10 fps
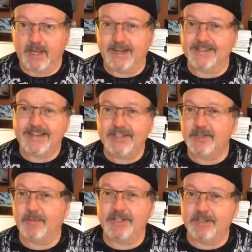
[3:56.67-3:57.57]
And it's not
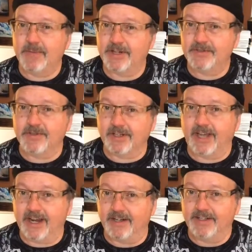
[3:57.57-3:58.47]
so much to measure the
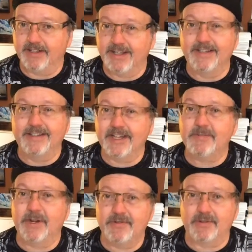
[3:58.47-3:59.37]
light. It
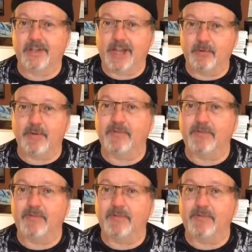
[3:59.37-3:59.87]
does measure the light